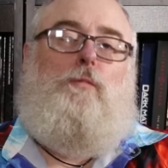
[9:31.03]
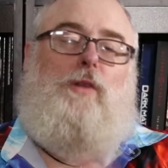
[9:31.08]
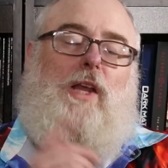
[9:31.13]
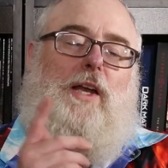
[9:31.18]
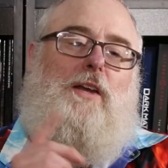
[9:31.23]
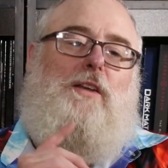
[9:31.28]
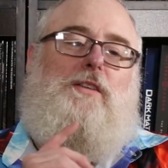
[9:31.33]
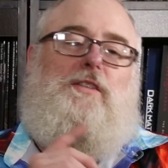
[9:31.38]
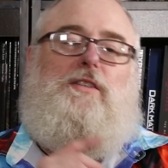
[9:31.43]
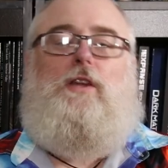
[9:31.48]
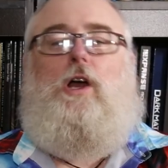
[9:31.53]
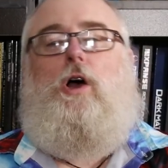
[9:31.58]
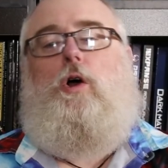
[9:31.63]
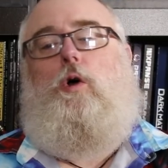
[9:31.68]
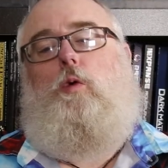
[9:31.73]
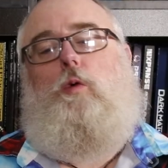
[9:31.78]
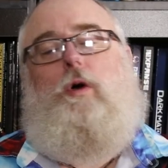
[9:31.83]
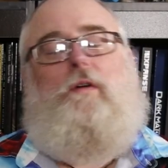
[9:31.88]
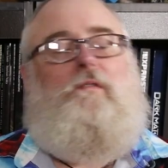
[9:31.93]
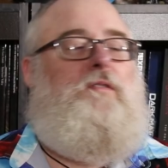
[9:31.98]
Let us know
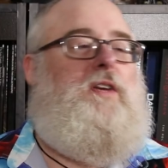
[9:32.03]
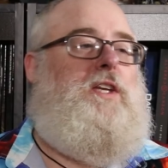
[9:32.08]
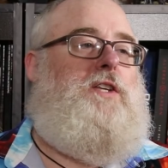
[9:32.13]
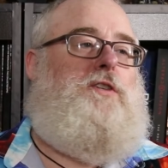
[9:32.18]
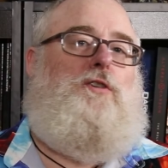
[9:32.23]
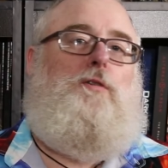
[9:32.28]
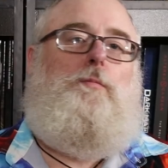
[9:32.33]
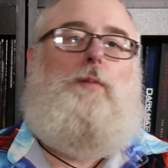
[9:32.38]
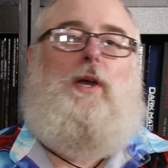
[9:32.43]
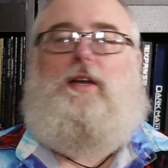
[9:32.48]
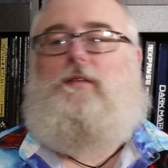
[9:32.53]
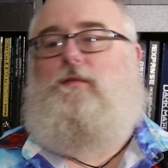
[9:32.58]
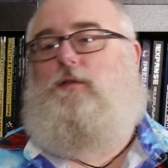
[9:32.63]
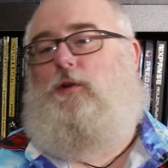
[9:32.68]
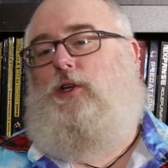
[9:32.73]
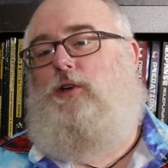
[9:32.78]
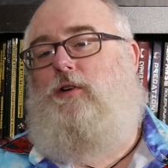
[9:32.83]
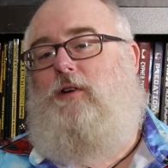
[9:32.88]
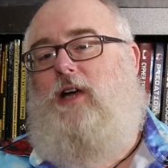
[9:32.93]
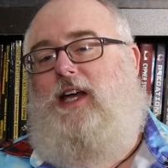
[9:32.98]
what feats you pick for
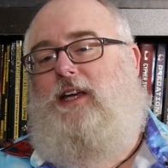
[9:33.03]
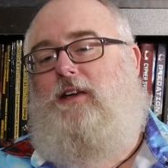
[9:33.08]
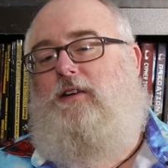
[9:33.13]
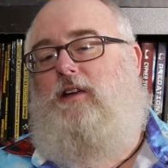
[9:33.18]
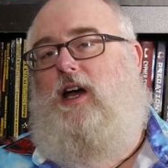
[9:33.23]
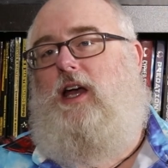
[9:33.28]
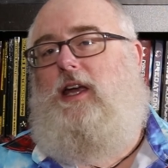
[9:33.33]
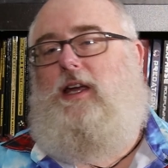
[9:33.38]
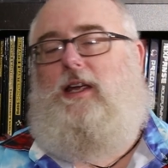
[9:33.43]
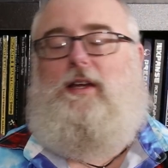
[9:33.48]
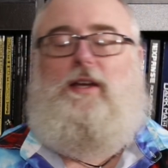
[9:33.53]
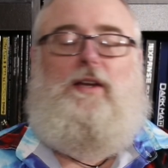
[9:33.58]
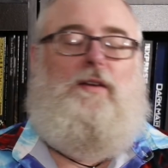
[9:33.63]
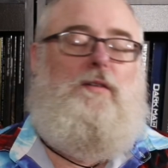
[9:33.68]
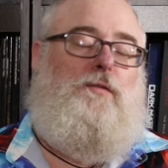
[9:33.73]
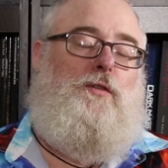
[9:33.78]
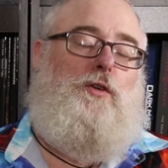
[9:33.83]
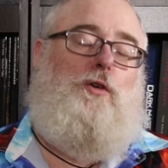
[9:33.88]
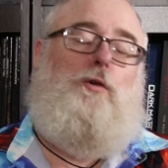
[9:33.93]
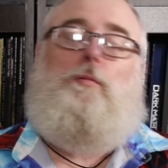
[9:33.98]
your Echo Knight.
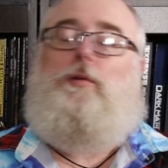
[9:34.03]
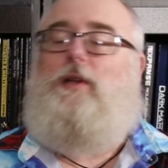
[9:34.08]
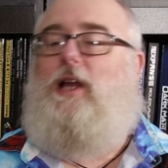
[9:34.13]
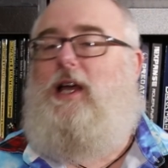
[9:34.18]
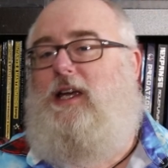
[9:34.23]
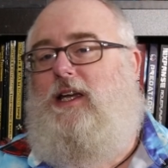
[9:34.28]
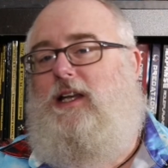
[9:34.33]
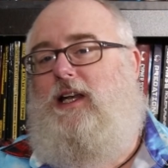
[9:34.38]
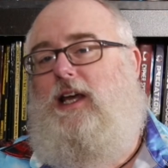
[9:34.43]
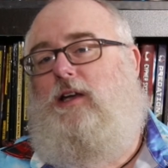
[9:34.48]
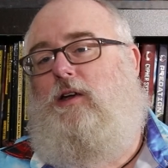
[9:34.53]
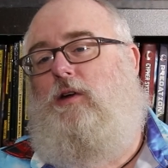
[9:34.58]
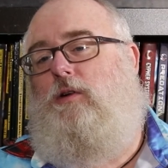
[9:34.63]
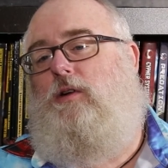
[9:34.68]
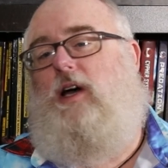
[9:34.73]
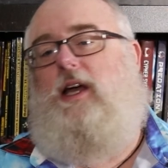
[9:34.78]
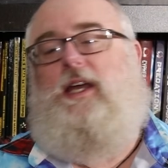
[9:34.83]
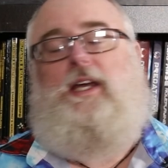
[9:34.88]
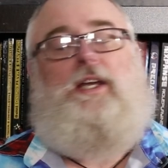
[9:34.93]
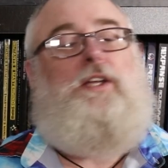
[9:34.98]
If you're playing an Echo
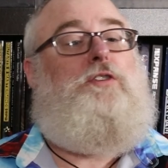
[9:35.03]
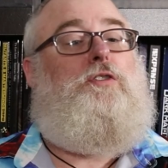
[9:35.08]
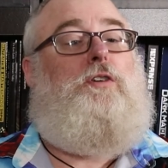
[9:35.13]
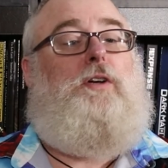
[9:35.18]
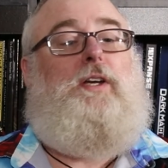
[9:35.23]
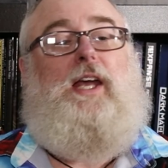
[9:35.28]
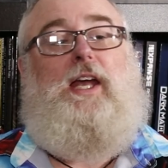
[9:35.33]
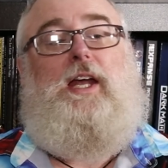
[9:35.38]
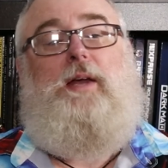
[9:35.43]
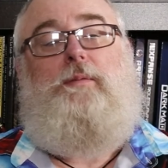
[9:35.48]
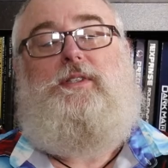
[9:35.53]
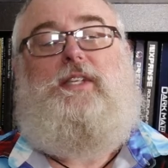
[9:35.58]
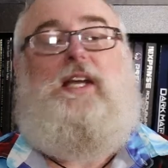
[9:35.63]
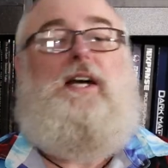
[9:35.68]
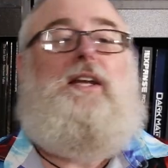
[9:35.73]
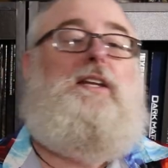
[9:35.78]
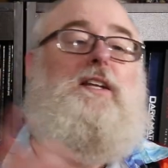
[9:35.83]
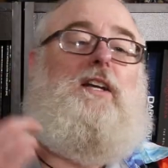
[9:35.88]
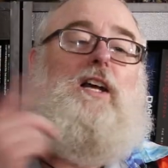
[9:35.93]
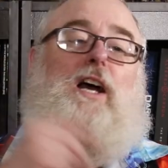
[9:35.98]
Knight in your games,
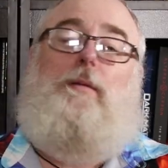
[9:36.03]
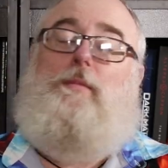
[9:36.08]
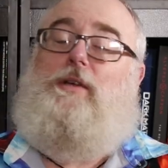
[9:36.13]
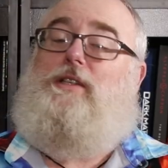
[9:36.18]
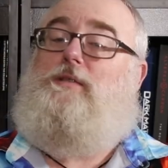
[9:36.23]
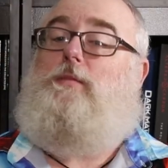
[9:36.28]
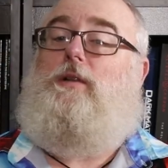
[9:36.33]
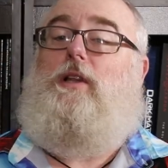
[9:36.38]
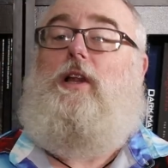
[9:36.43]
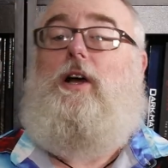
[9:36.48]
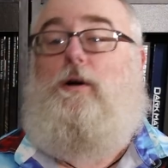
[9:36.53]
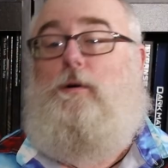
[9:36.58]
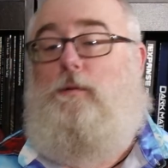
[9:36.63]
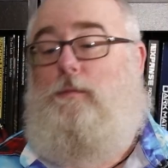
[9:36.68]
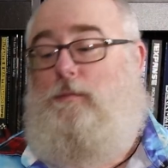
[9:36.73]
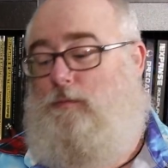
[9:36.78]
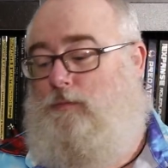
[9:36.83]
down in the comments below.